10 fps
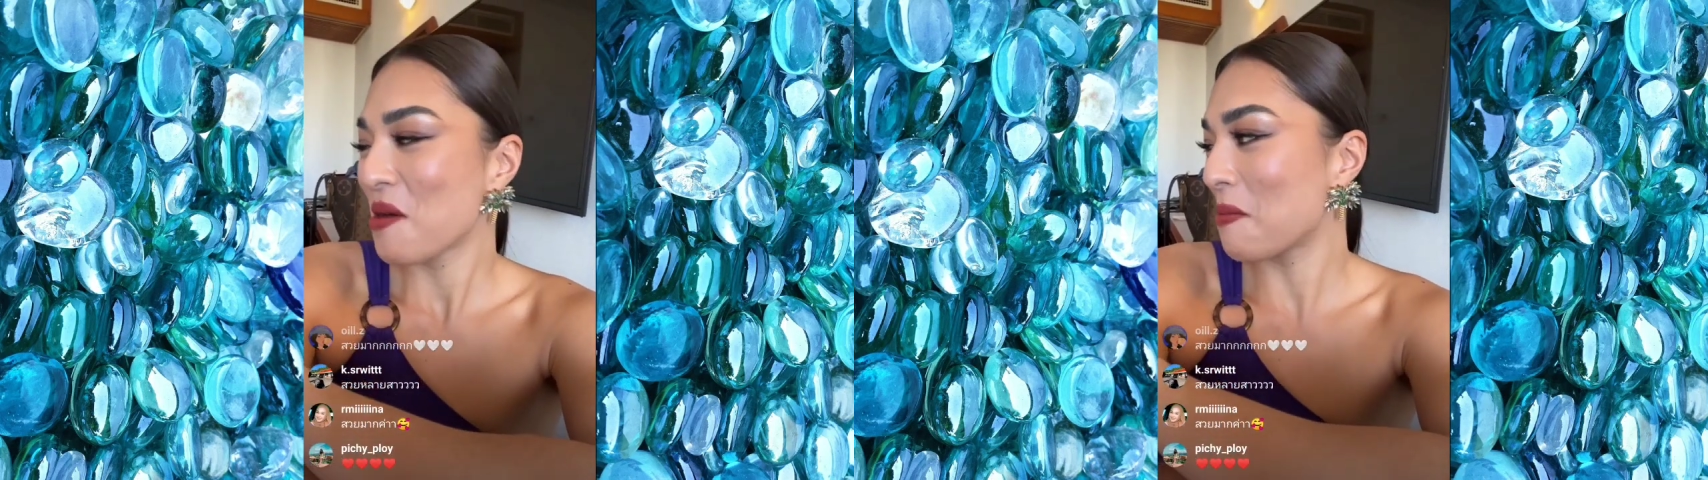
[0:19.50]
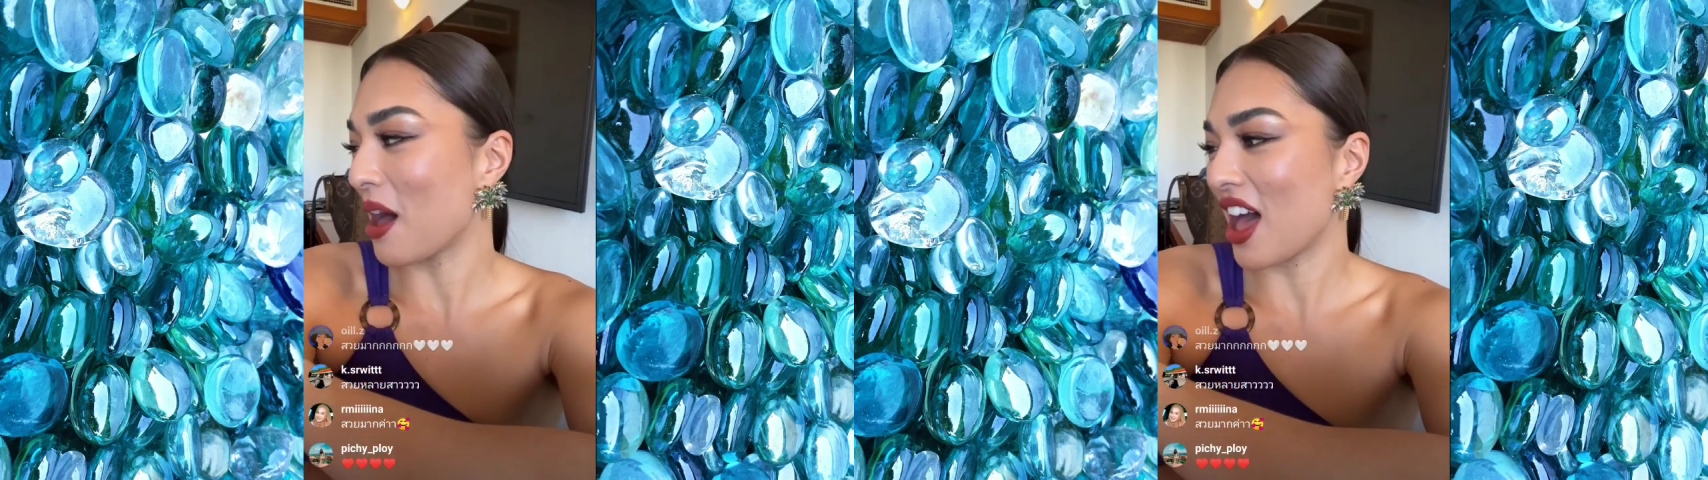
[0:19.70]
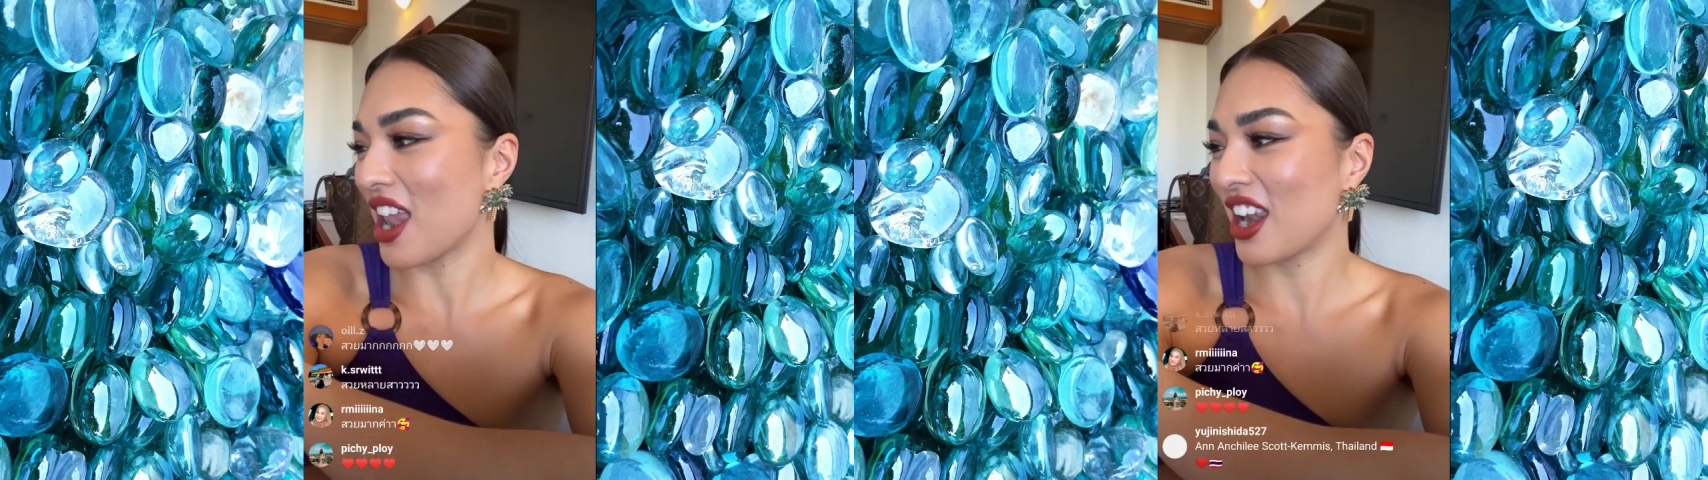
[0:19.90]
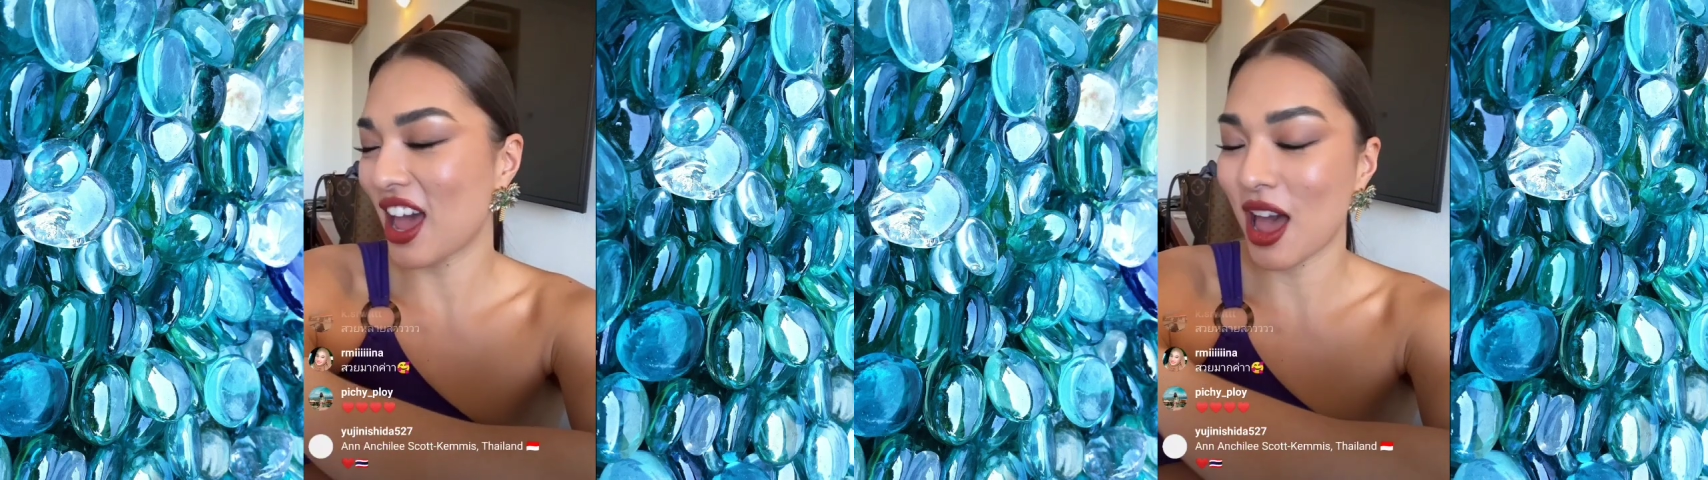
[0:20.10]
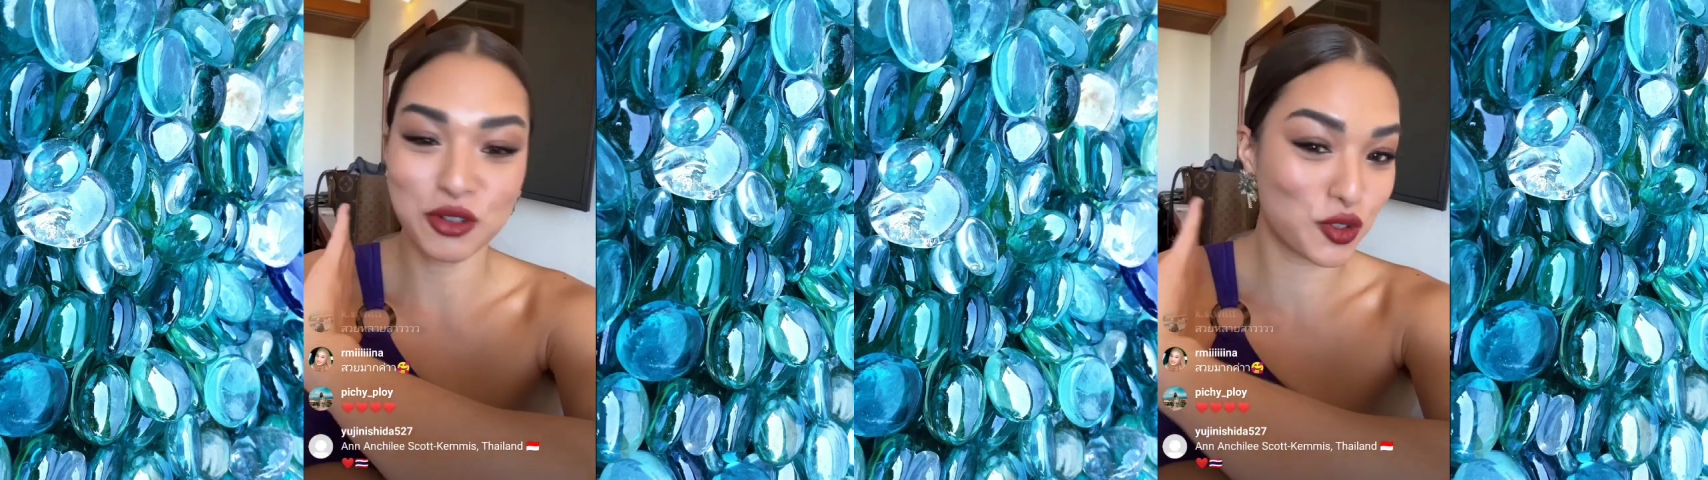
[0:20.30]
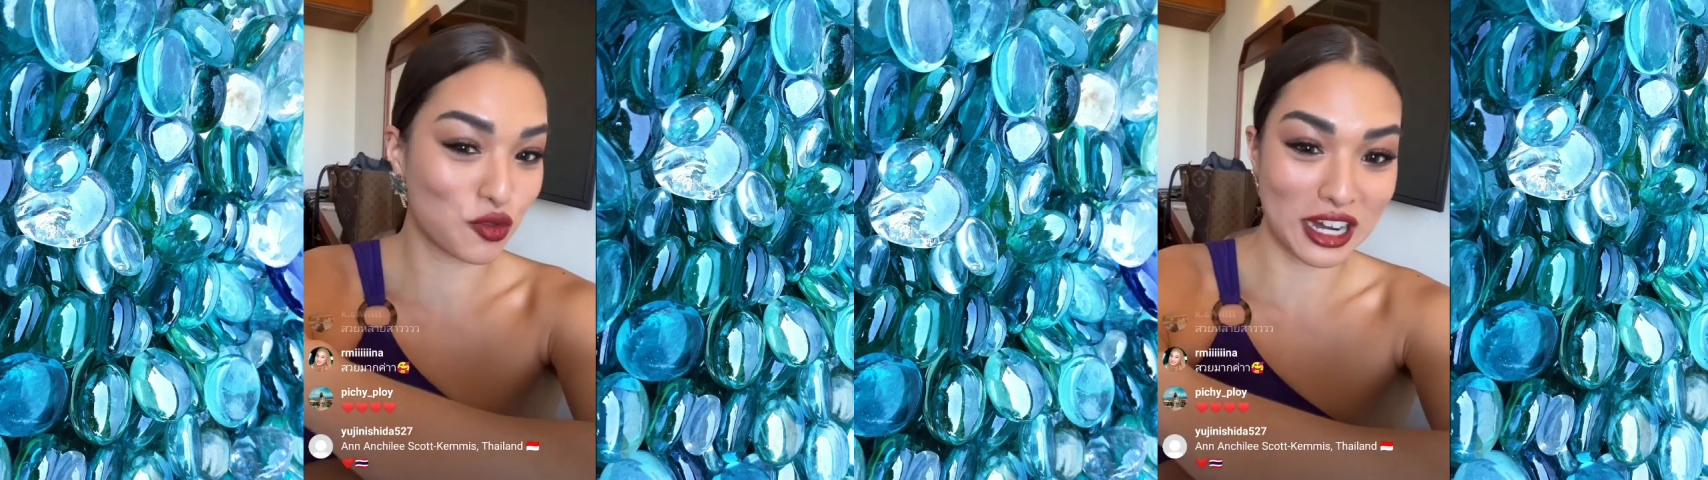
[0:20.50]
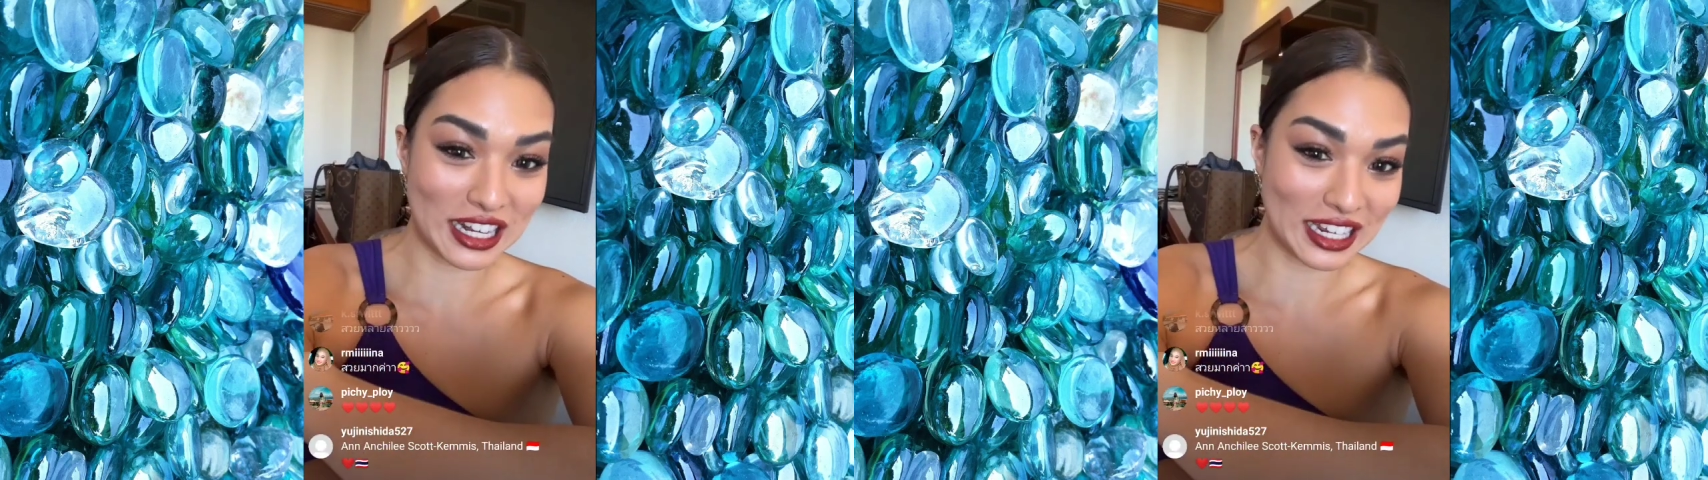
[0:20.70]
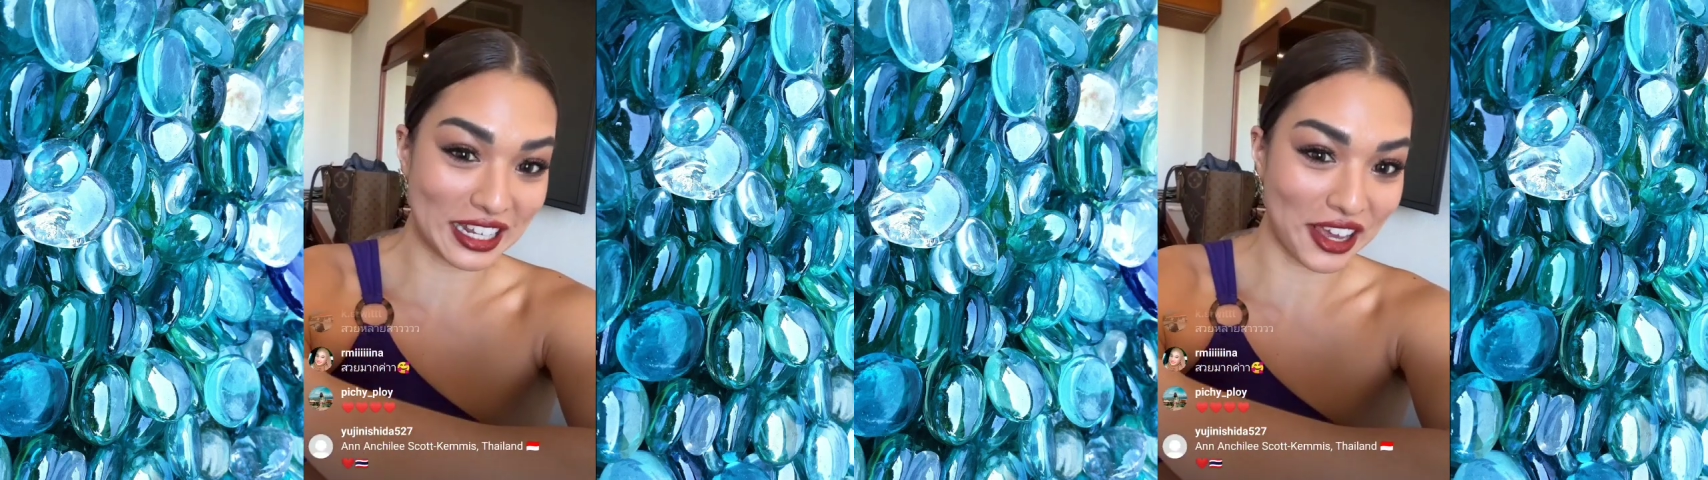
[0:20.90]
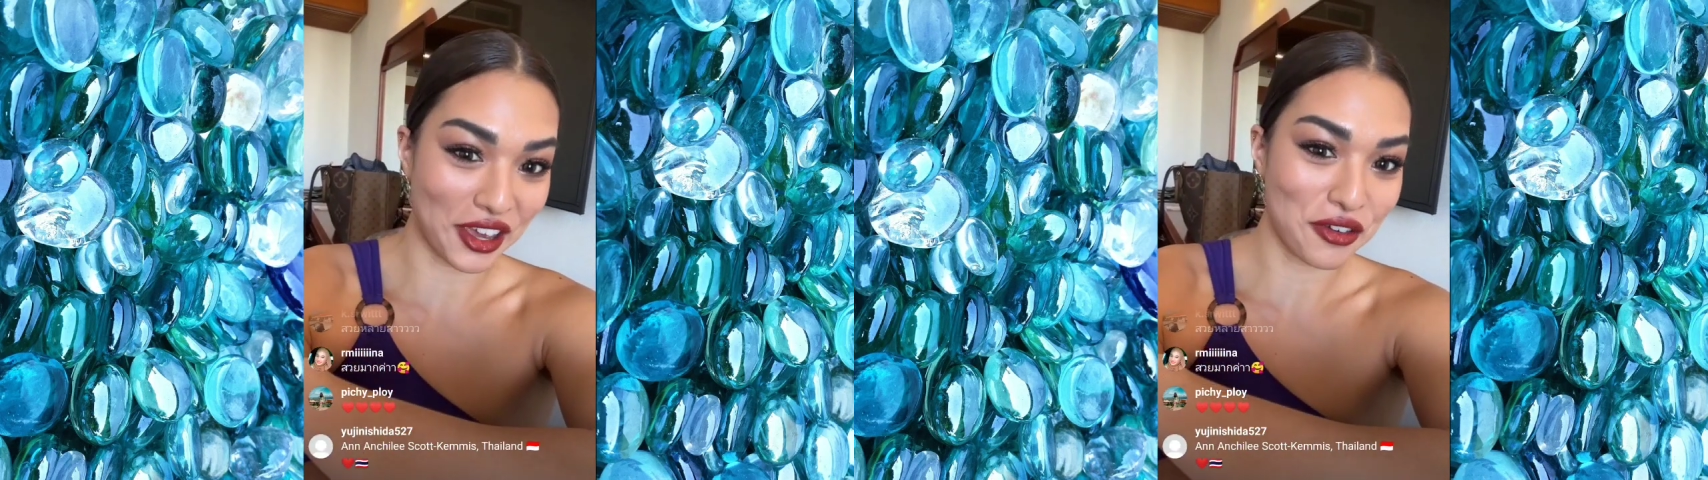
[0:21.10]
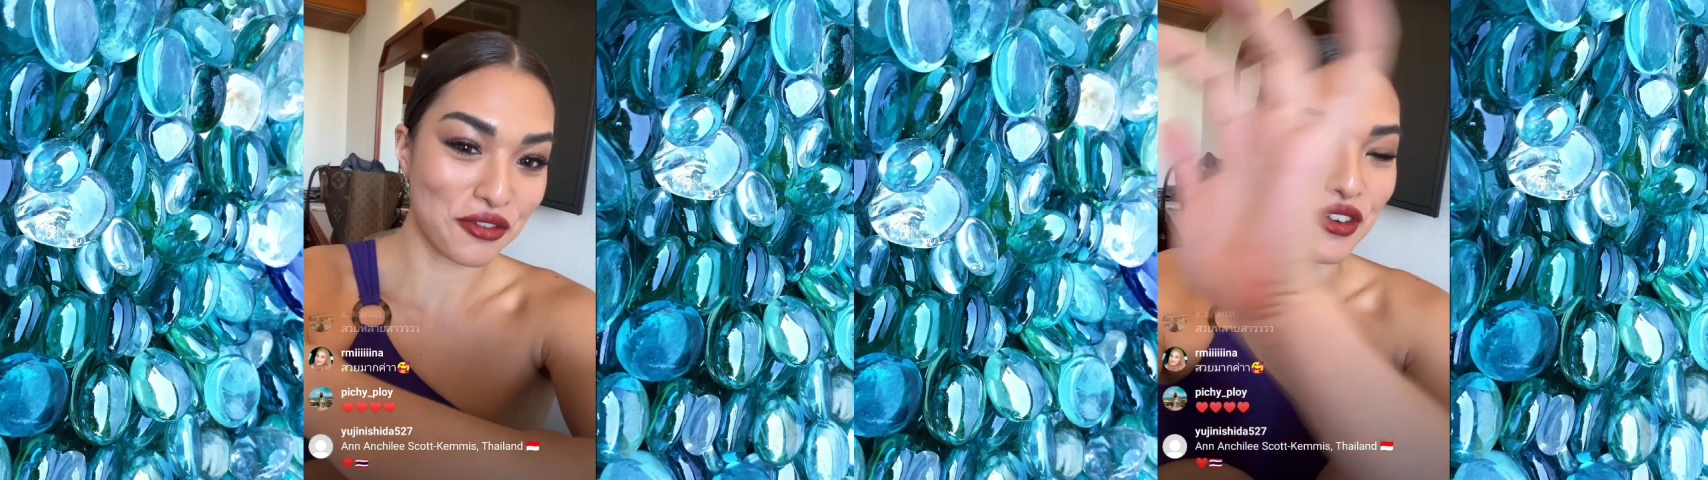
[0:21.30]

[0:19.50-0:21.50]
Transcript: But I'm just ready to leave.